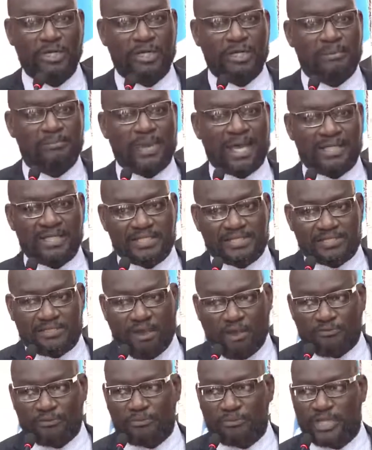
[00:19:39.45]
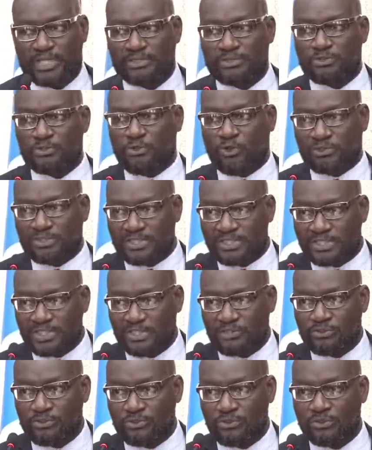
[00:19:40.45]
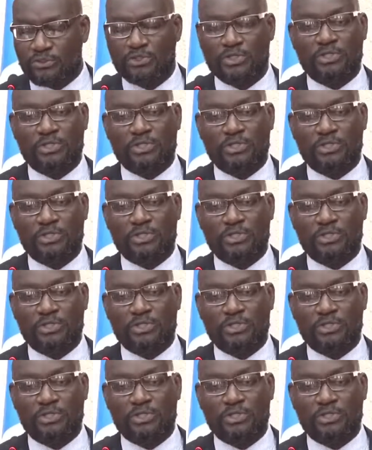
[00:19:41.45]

by this government to continue